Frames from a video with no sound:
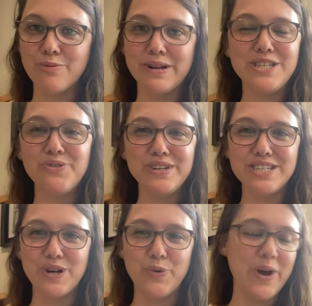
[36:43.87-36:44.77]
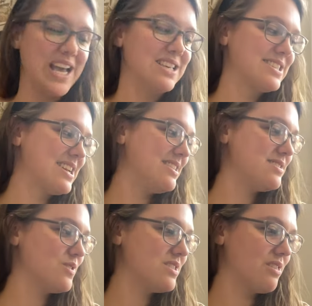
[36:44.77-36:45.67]
but I don't want it to go to waste because
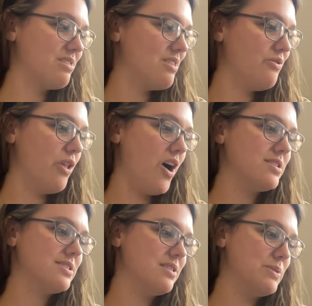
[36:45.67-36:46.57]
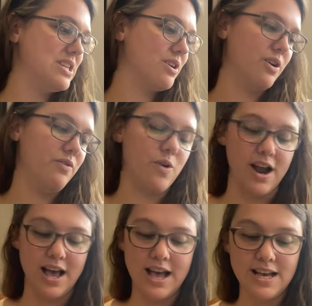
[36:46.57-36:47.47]
there's the floss and the material for
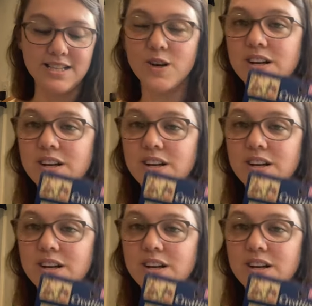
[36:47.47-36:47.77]
it. So